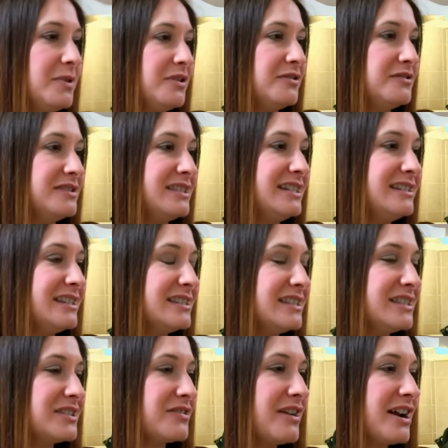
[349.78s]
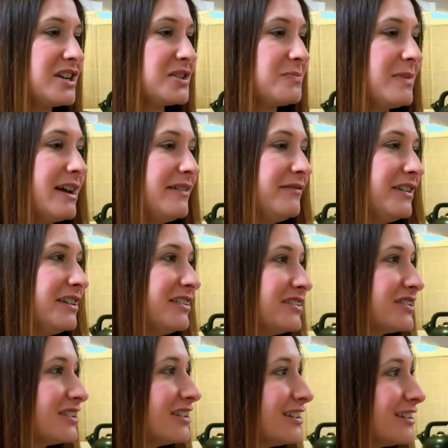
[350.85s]
post. He doesn't scratch my
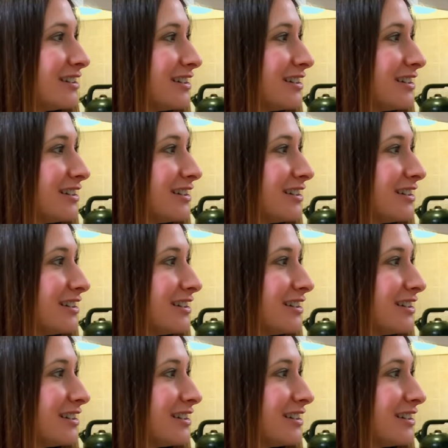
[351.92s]
furniture.